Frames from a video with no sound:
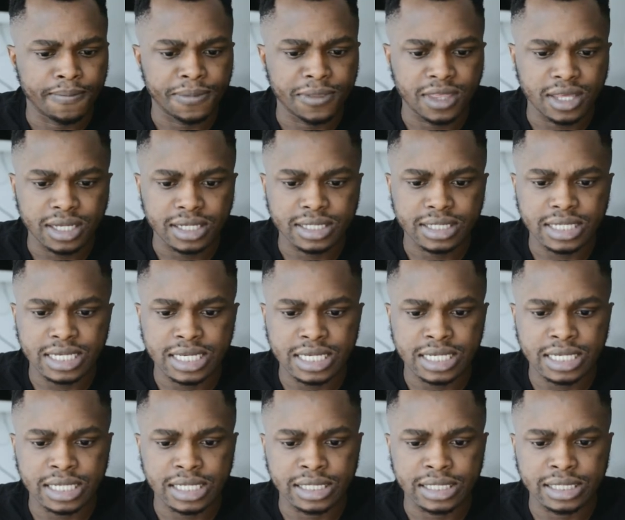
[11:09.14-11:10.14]
This
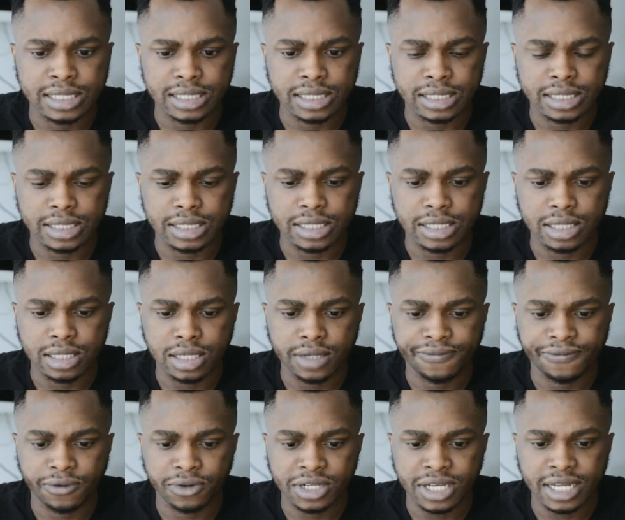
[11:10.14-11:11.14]
is
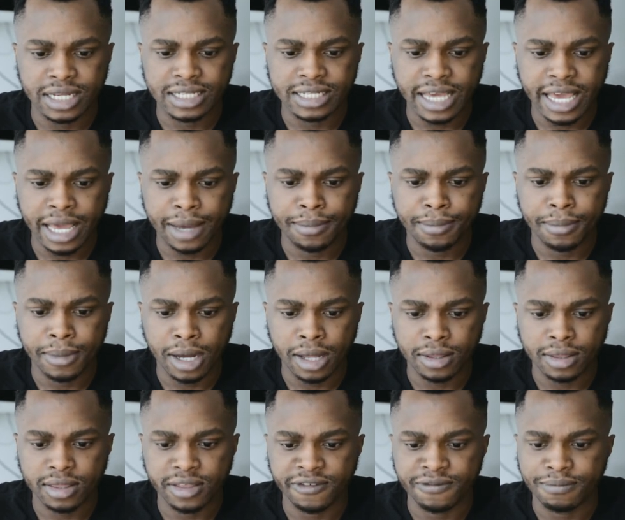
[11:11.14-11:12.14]
for the entire
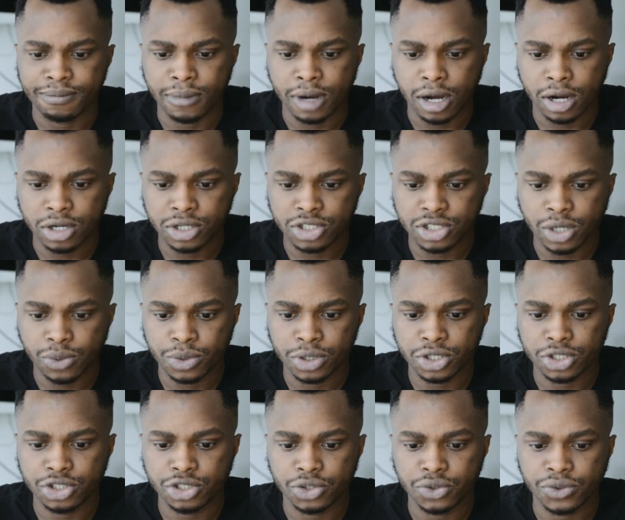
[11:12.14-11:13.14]
month of March. I want
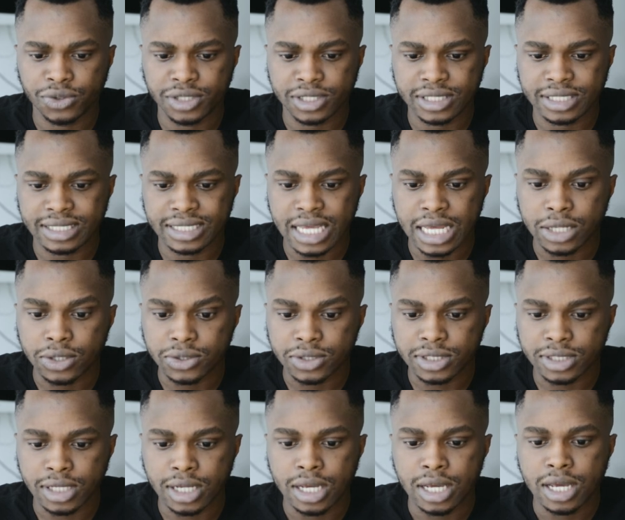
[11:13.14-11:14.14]
to show you the
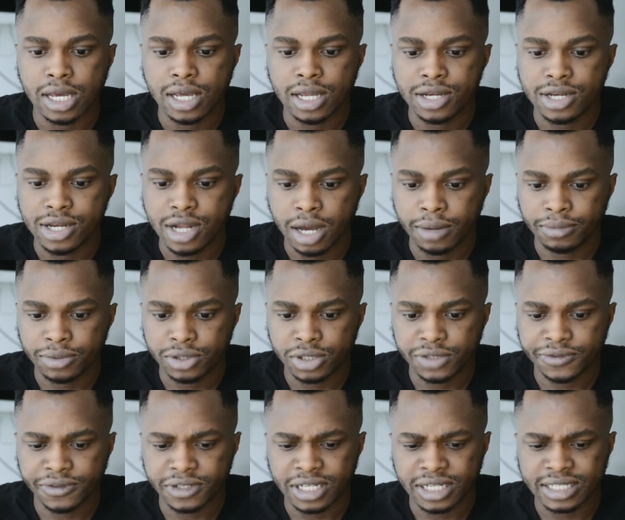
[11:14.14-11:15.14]
sales
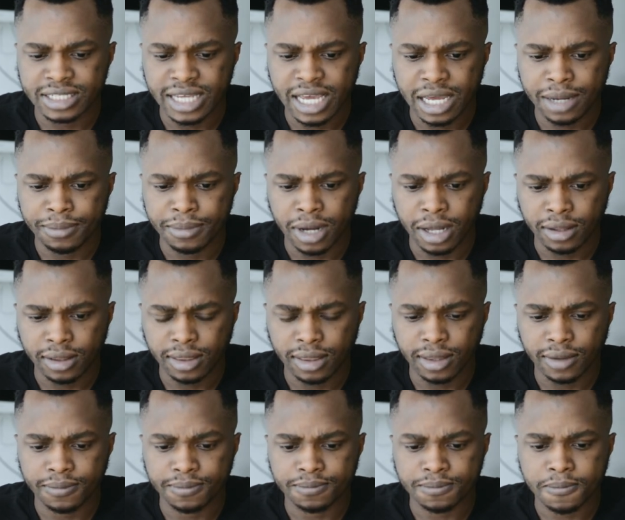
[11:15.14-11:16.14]
numbers for the entire month.